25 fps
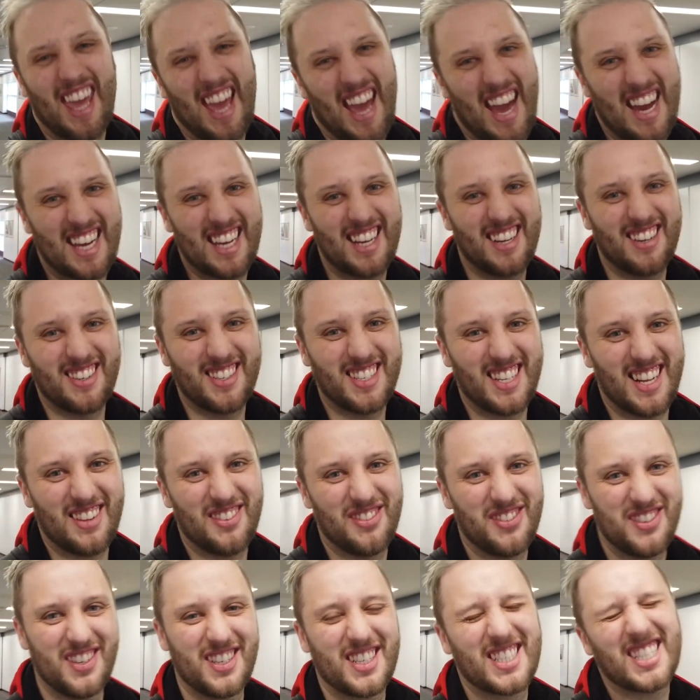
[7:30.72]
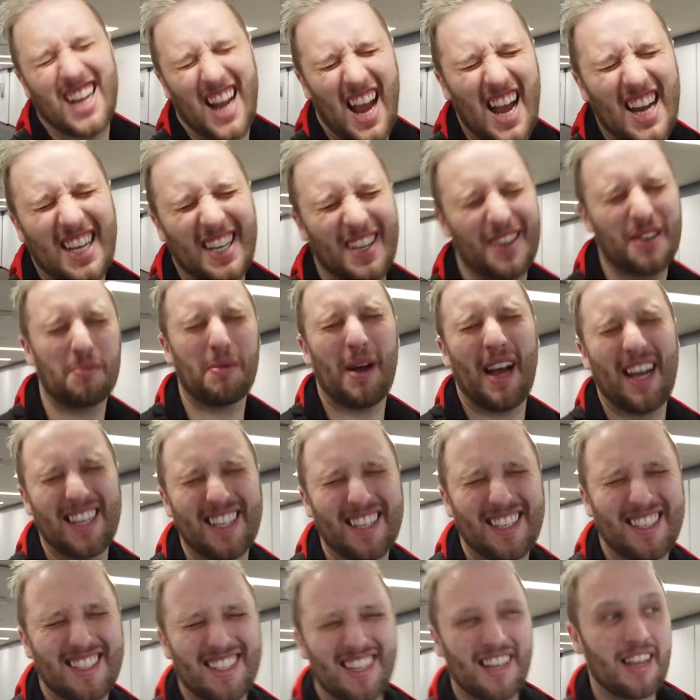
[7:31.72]
Cacking herself. She's cacking her
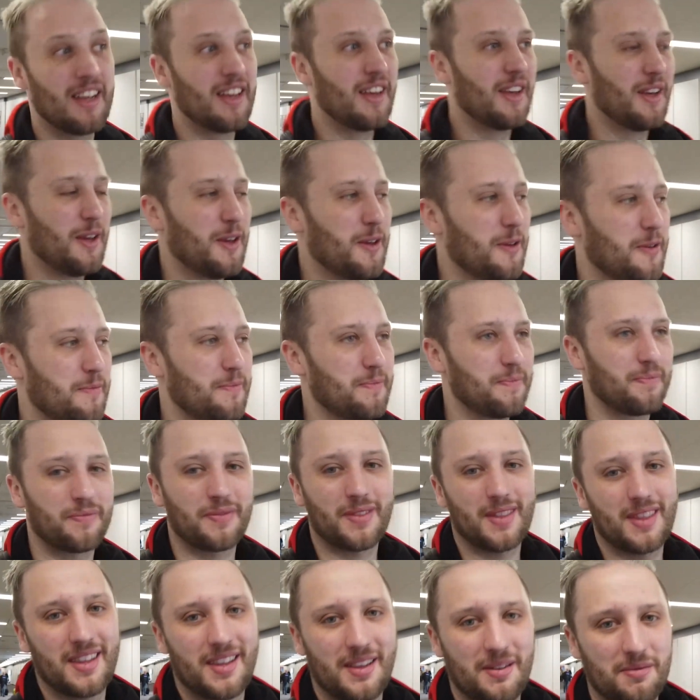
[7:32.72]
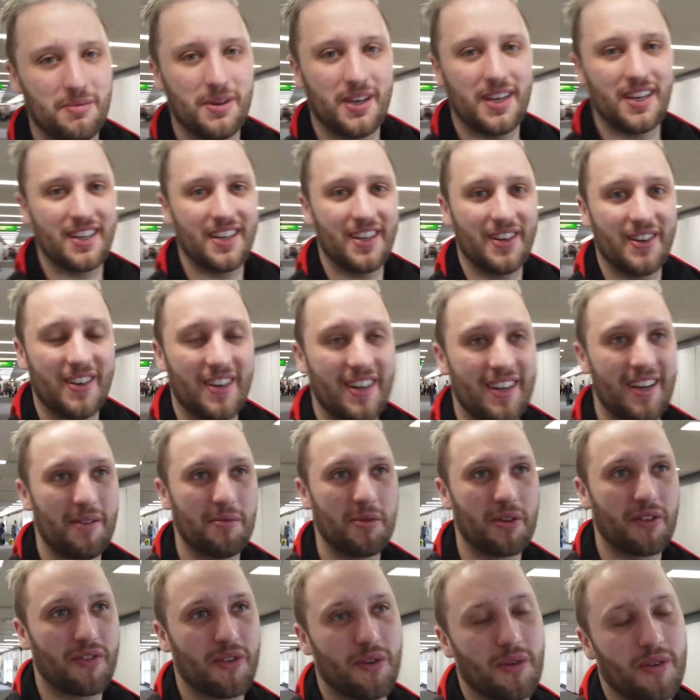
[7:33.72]
pants. But no,
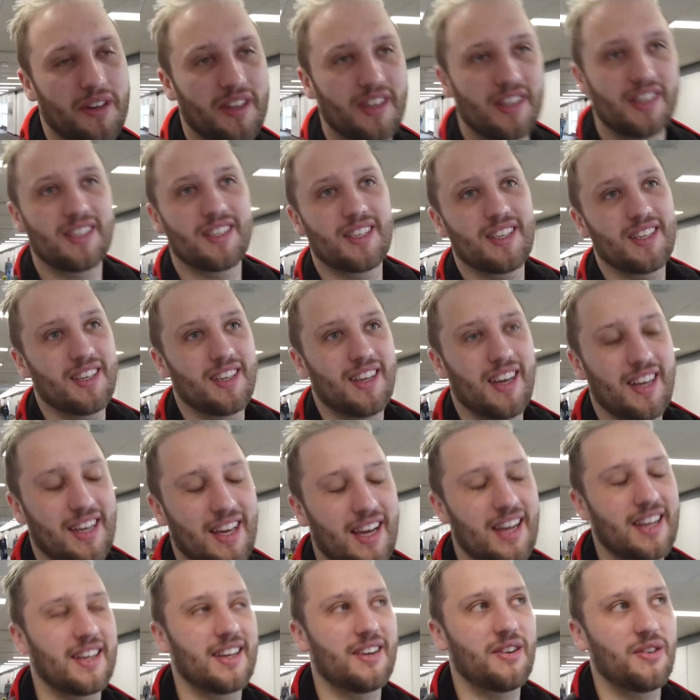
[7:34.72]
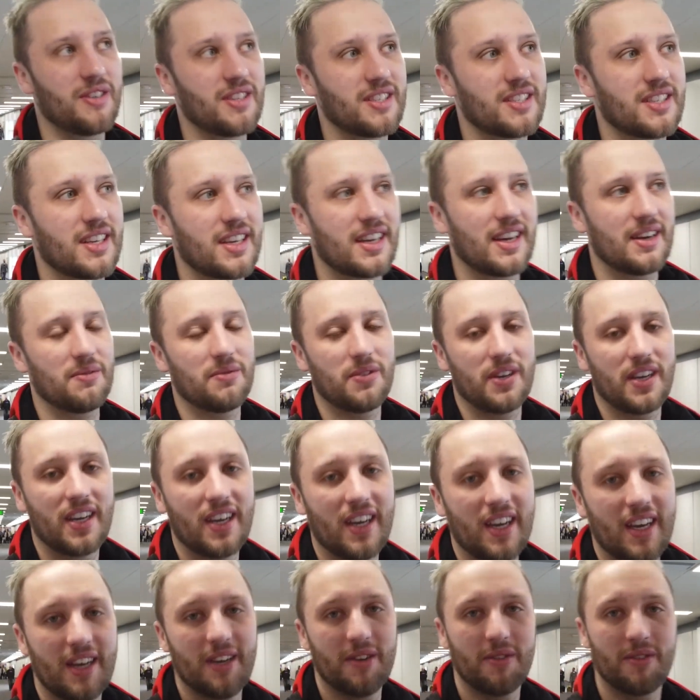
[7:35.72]
I'm looking forward to this. I honestly can't wait.
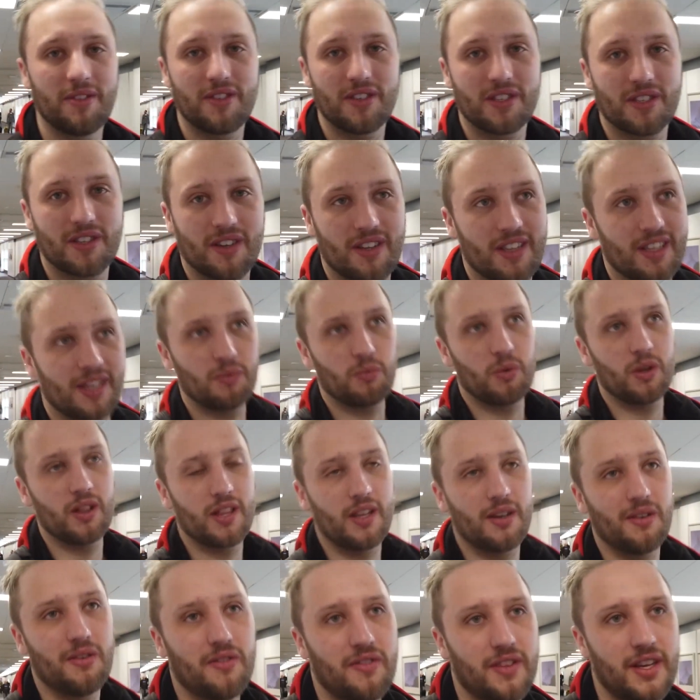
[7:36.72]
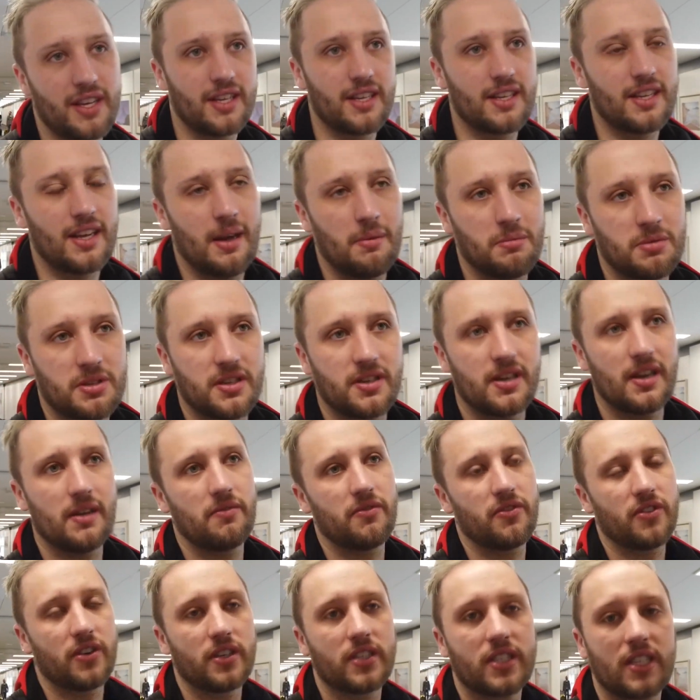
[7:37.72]
We just got like one little flight to
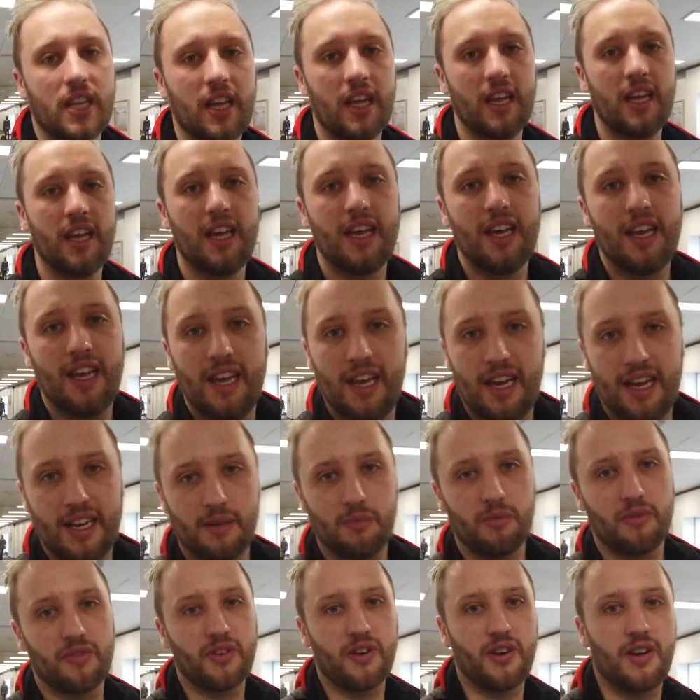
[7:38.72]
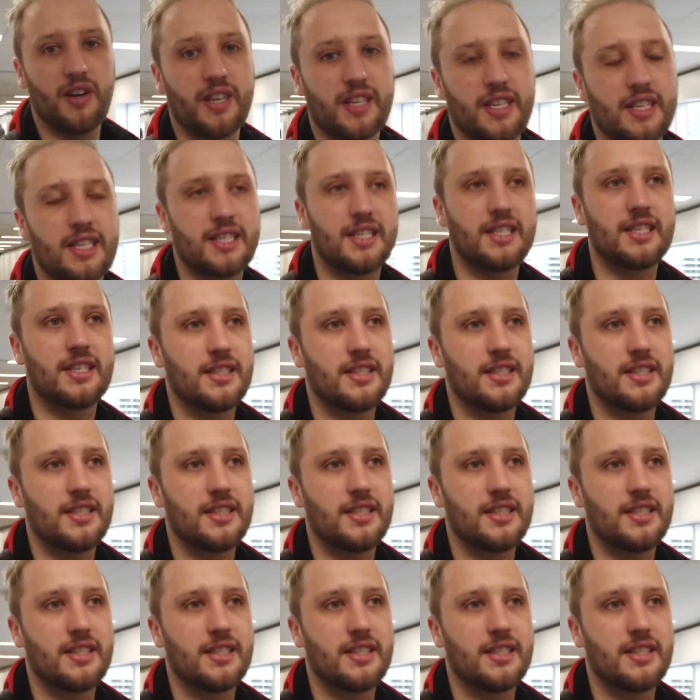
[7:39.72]
Amsterdam first, and then we've got